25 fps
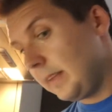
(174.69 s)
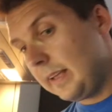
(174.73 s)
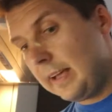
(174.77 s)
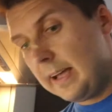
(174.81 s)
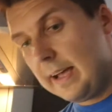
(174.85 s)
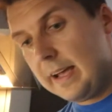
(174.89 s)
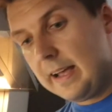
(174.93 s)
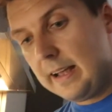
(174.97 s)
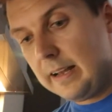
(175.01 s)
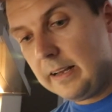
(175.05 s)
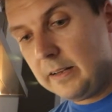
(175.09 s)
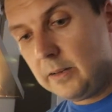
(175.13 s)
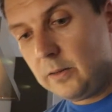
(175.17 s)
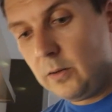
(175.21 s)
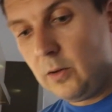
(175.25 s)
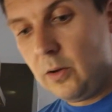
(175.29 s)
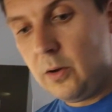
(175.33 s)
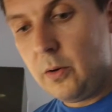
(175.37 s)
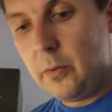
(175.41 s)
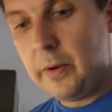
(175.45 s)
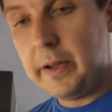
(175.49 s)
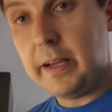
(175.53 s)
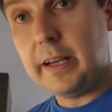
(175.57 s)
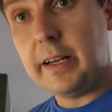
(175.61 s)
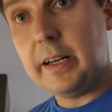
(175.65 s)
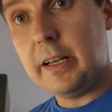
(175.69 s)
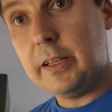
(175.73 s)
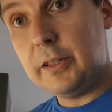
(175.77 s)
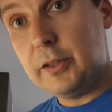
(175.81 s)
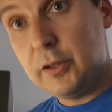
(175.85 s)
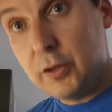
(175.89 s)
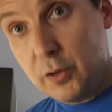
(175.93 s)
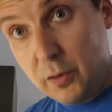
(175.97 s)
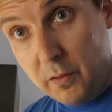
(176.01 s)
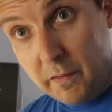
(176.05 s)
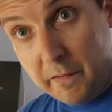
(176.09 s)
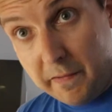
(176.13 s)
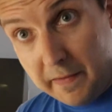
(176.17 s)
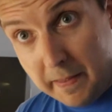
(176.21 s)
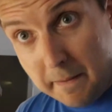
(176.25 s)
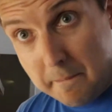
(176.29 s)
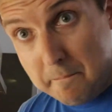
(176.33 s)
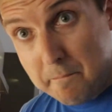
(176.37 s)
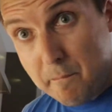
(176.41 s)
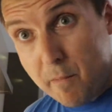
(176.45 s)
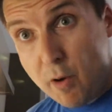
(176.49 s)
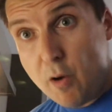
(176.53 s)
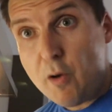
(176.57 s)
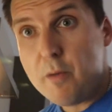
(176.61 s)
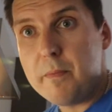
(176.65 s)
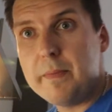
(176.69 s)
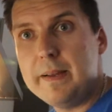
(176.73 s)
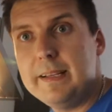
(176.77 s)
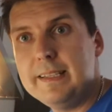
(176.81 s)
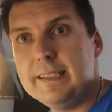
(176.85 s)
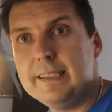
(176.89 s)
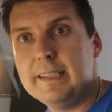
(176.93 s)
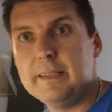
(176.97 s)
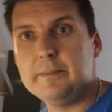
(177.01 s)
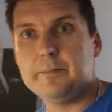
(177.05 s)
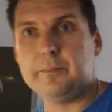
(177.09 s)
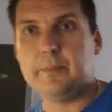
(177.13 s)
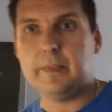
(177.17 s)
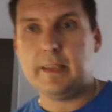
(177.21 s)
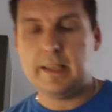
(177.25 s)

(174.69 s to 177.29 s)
And all we're gonna do for the moment